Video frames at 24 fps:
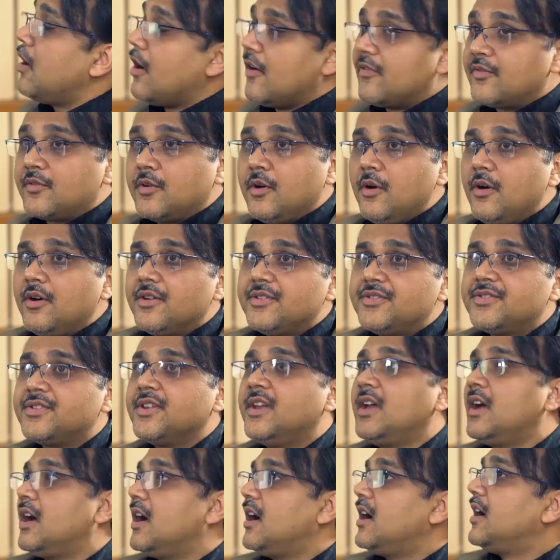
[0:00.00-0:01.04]
Of course,
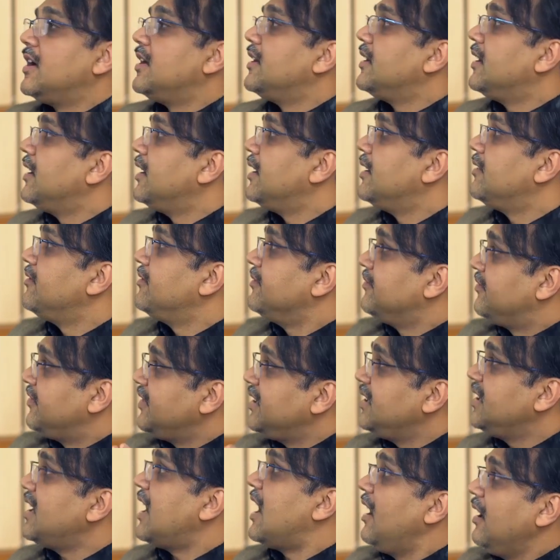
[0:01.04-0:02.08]

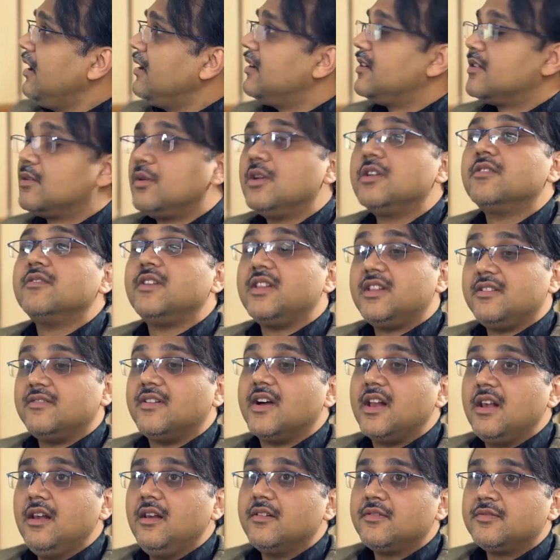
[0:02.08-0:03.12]
we are doing very
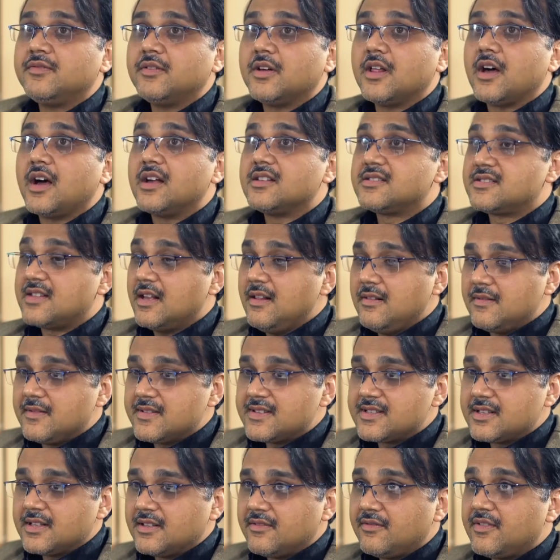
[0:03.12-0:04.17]
well for
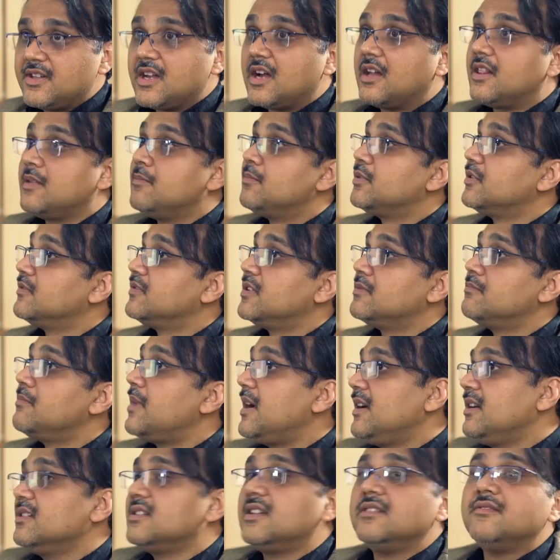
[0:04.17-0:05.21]
ourselves. We are improving
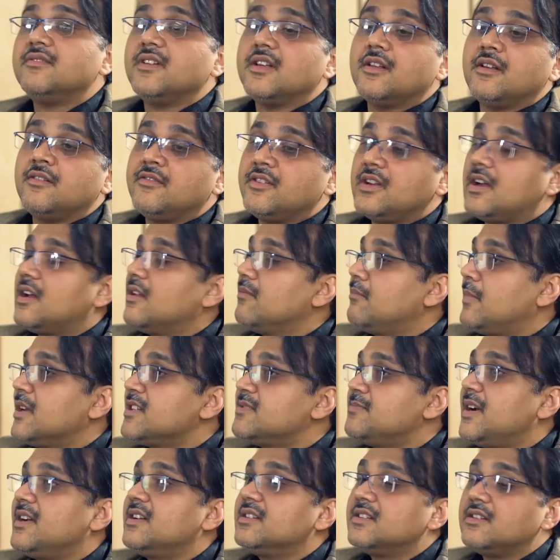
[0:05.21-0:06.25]
better than where we are,
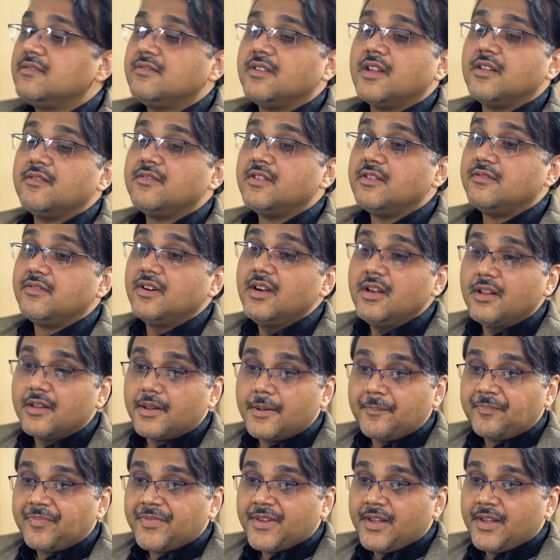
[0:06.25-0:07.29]
much better than where we were.